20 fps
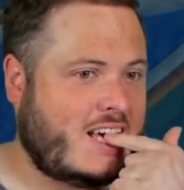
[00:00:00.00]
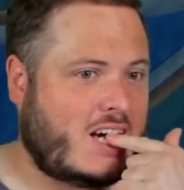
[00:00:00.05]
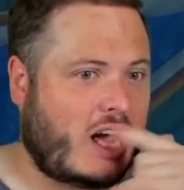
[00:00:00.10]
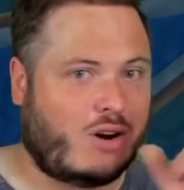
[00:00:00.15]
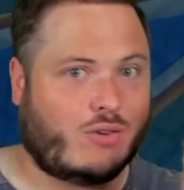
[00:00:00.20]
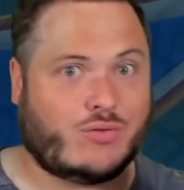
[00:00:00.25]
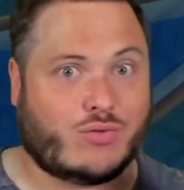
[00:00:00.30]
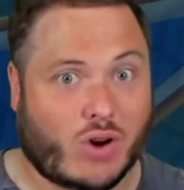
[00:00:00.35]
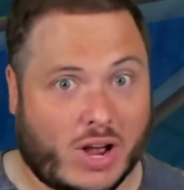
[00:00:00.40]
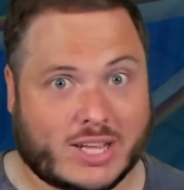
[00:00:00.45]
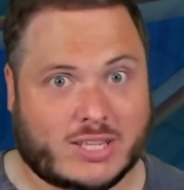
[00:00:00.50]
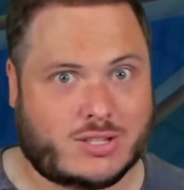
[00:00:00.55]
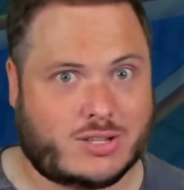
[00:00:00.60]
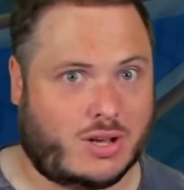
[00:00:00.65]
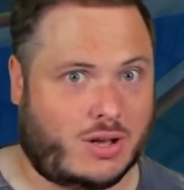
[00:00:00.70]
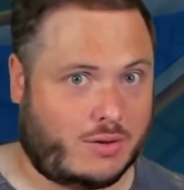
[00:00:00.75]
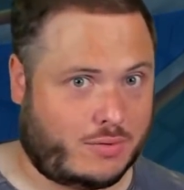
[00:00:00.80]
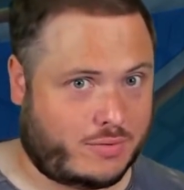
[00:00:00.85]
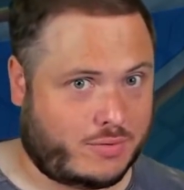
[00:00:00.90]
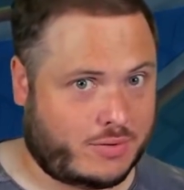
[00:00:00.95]
a
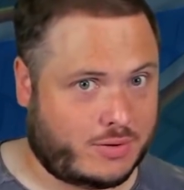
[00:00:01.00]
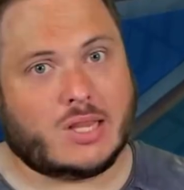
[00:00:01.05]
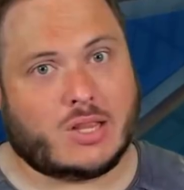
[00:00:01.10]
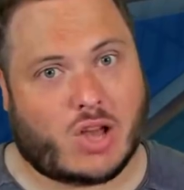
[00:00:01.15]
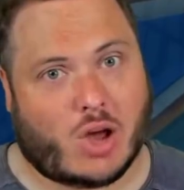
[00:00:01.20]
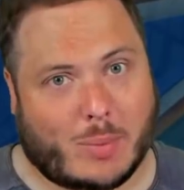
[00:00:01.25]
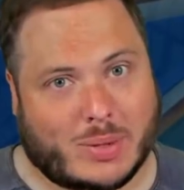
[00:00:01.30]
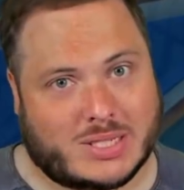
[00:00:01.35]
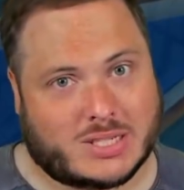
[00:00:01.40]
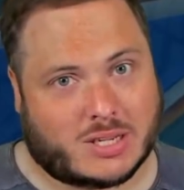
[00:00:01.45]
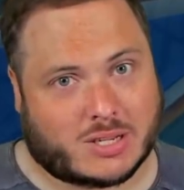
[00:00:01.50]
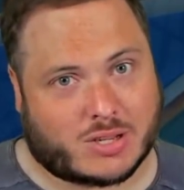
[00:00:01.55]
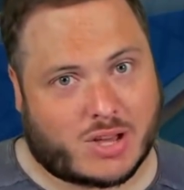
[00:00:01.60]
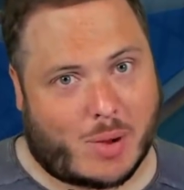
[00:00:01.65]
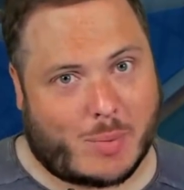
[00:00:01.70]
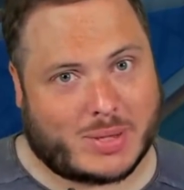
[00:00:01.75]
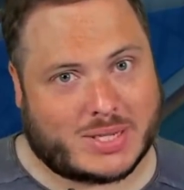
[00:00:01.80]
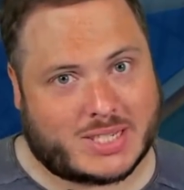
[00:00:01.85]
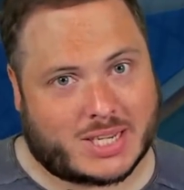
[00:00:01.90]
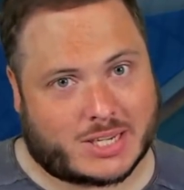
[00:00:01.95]
write-off? Comments in the
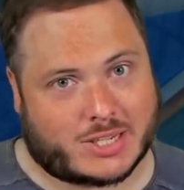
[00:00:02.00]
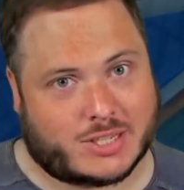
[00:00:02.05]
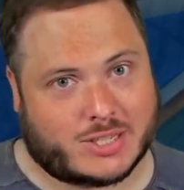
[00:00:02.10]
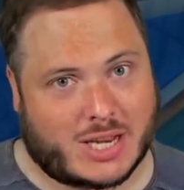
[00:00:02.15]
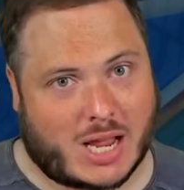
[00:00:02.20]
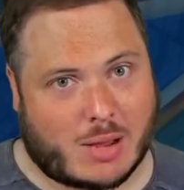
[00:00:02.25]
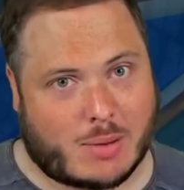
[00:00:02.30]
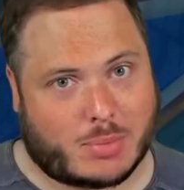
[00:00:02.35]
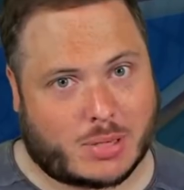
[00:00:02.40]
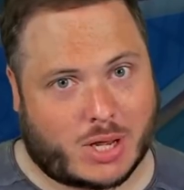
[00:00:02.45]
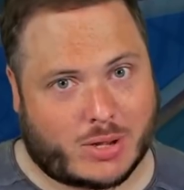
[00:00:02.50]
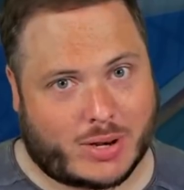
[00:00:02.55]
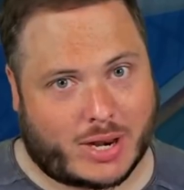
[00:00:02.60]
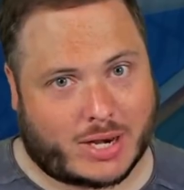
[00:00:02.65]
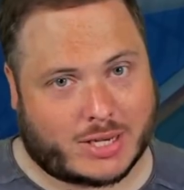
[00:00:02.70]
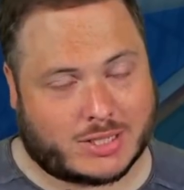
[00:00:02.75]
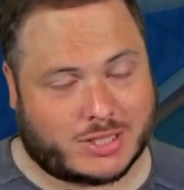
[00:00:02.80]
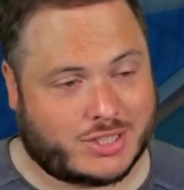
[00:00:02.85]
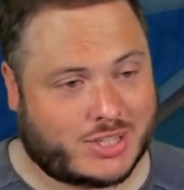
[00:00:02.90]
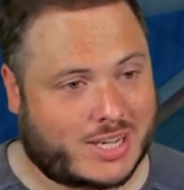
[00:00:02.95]
comment section down below,
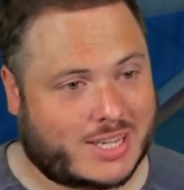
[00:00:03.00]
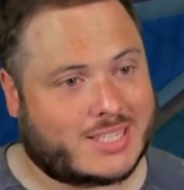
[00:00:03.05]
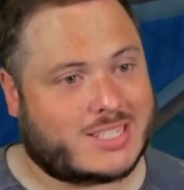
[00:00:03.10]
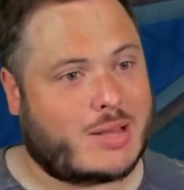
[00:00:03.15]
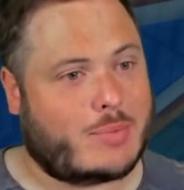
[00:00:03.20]
ladies and gents.